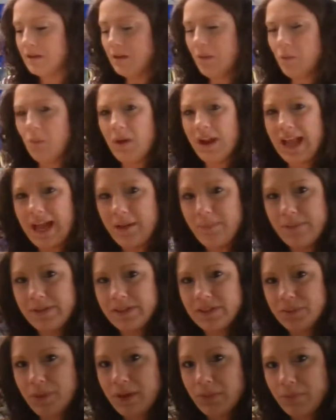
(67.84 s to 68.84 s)
What
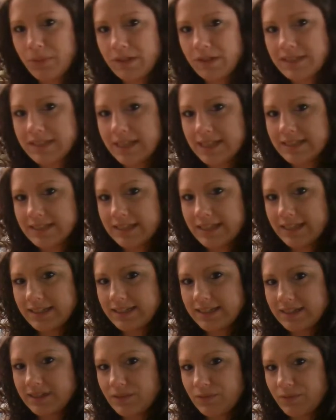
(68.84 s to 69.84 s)
happens when a princess
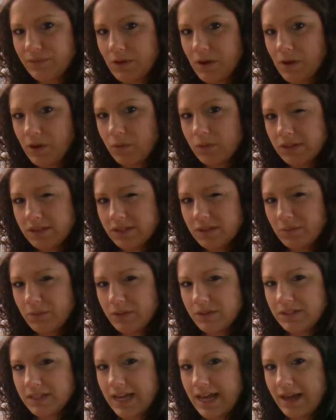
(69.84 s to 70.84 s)
kisses a frog? What's
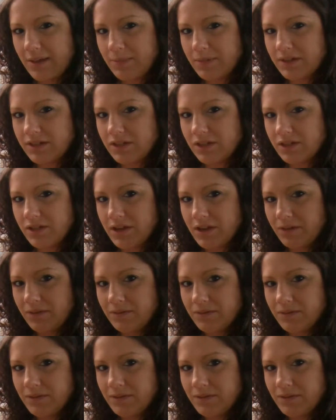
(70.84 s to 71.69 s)
supposed to happen? Do you know?